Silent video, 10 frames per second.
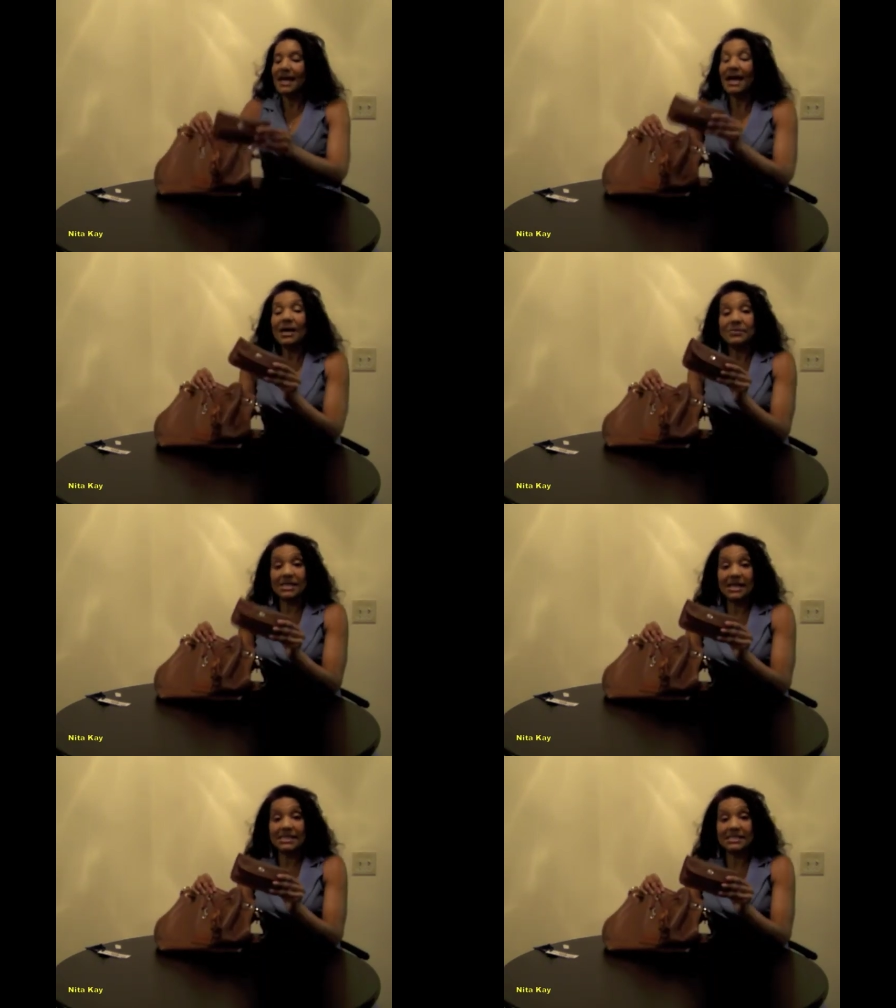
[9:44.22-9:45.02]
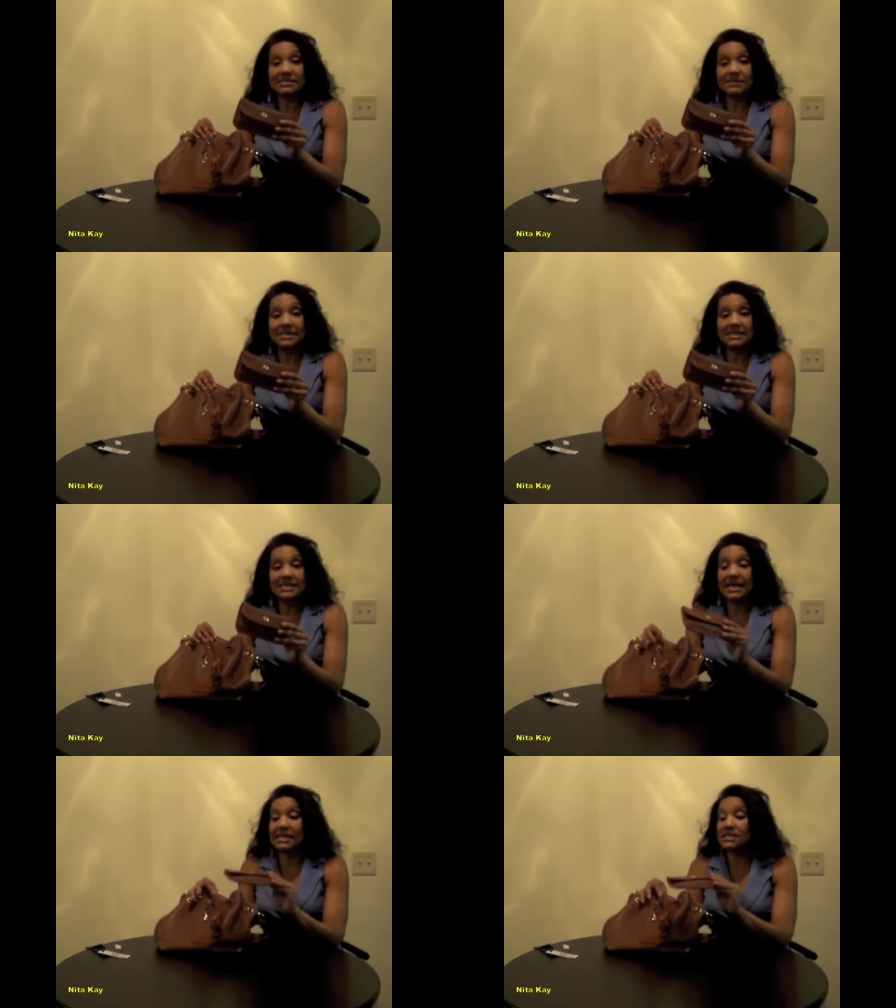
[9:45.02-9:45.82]
I really like this piece,
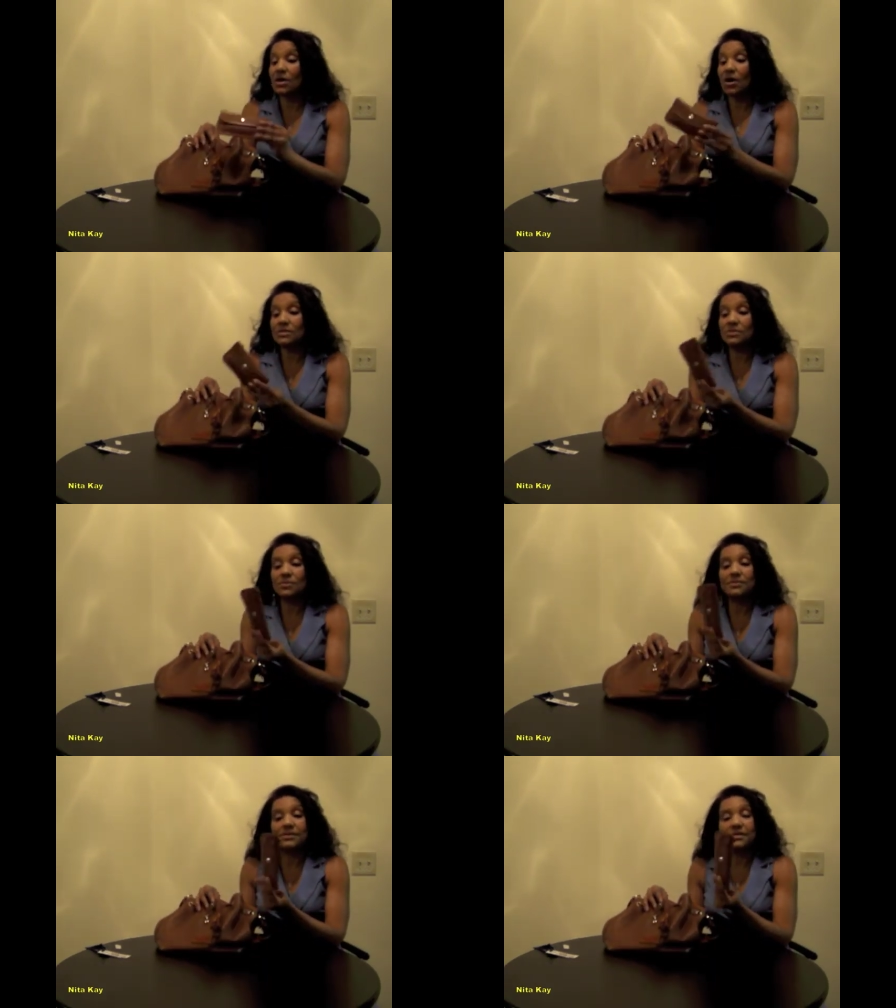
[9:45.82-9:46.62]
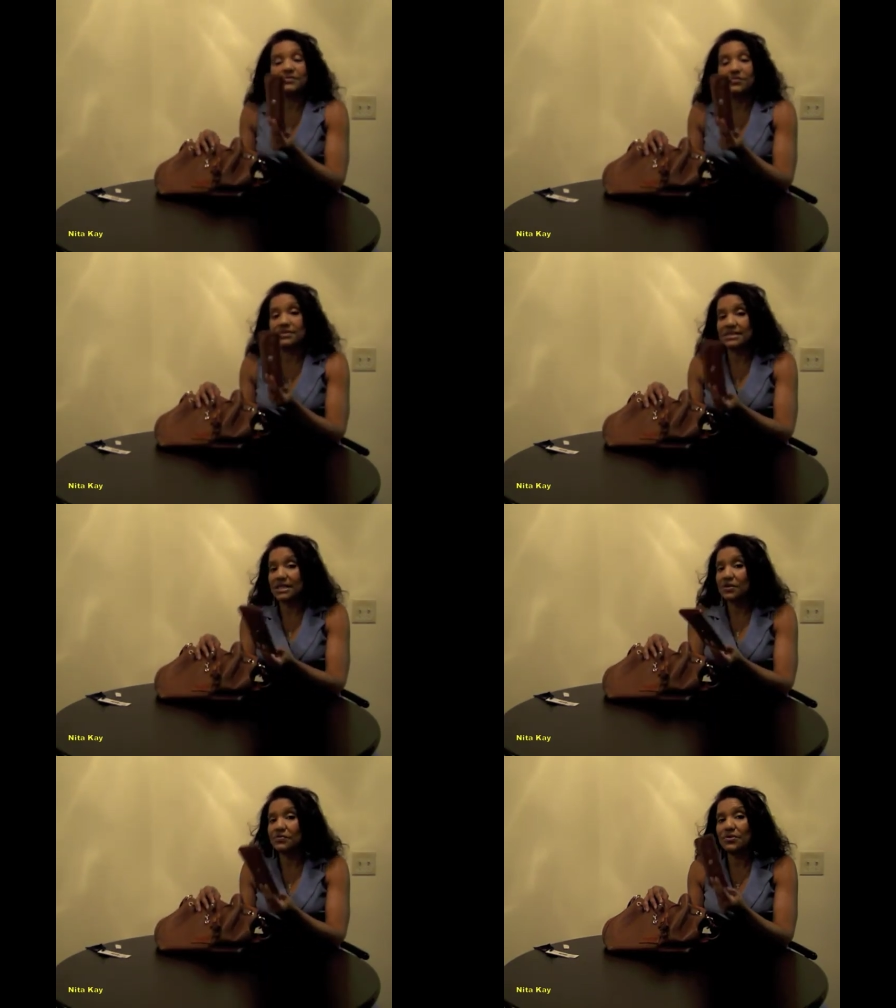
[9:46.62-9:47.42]
and it also would be good for a
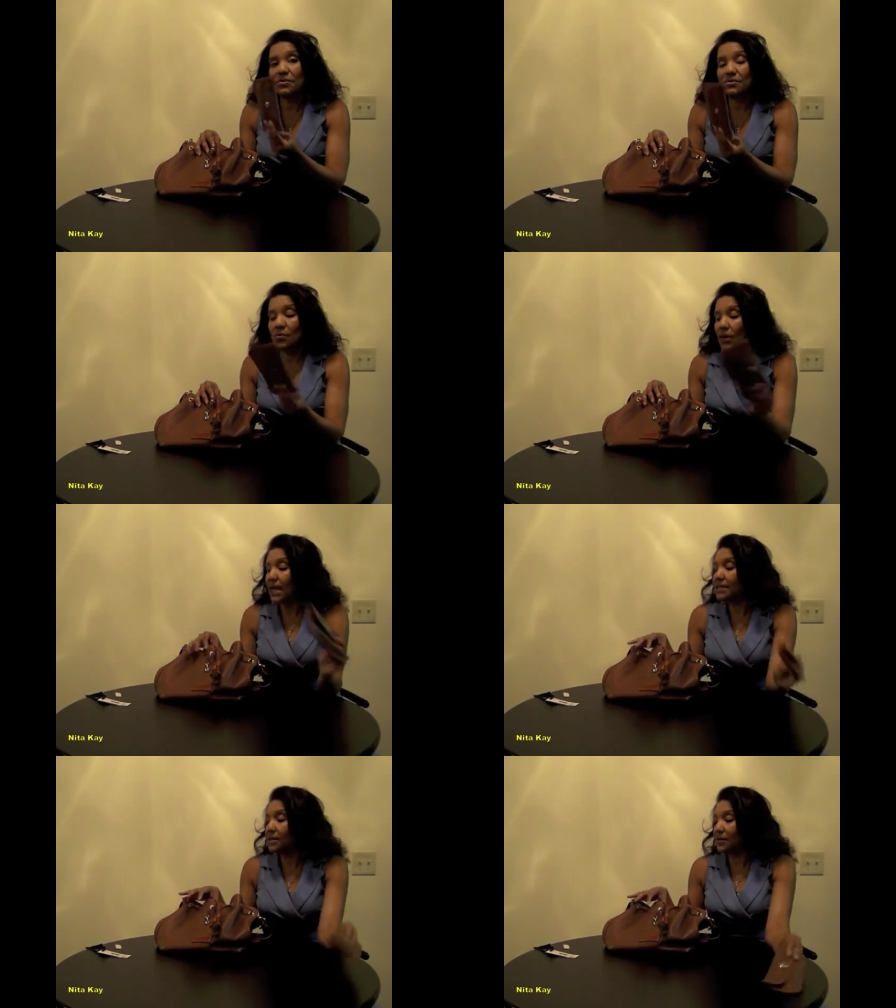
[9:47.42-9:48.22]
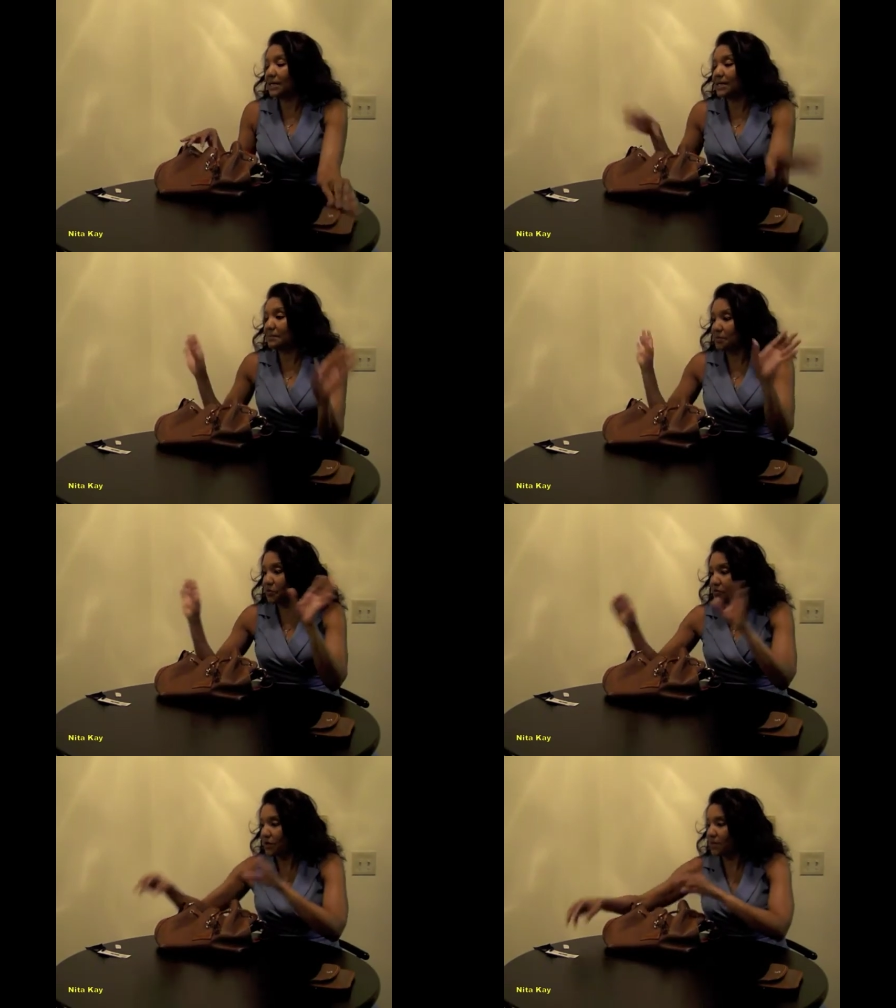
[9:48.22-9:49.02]
cell phone, a wallet. Okay, let me
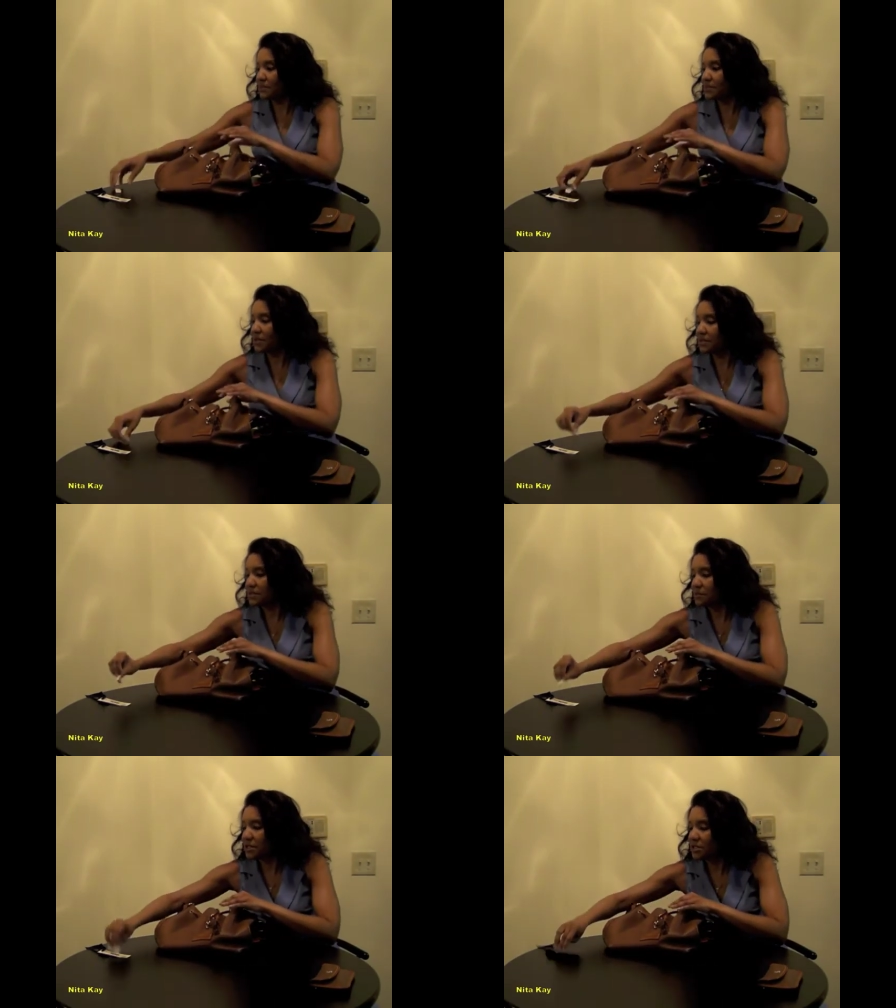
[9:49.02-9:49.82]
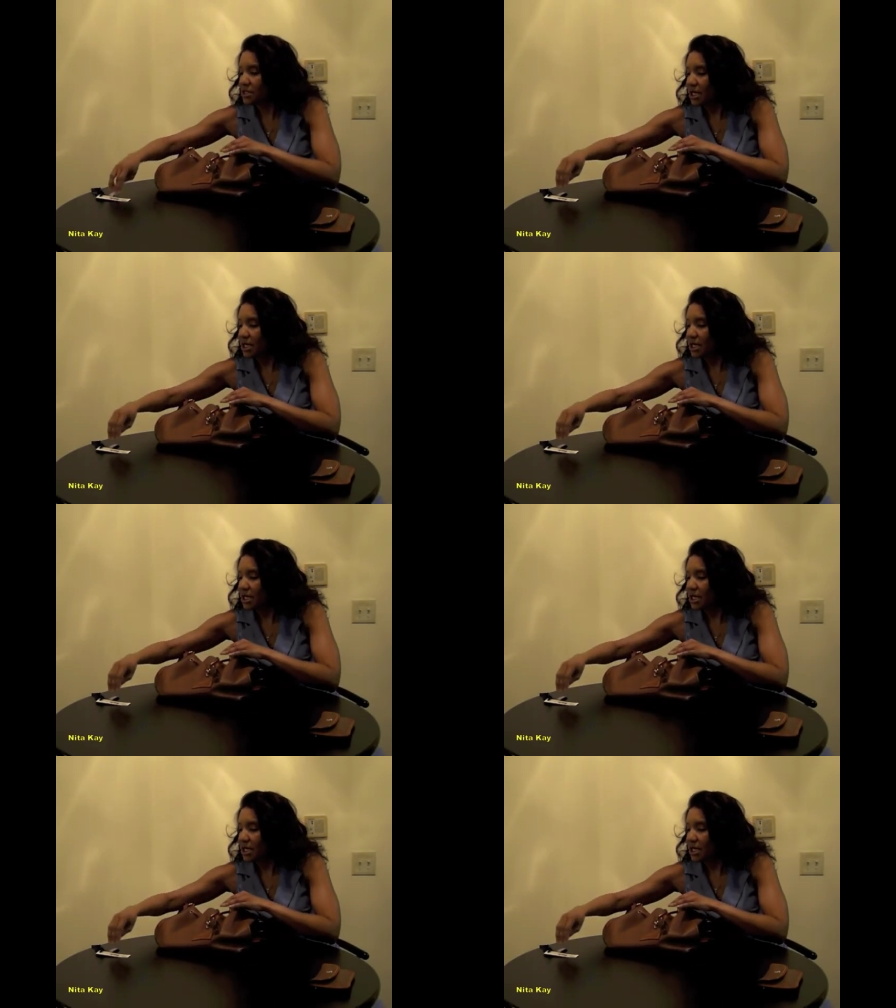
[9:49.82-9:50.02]
move on. I'm talking too much.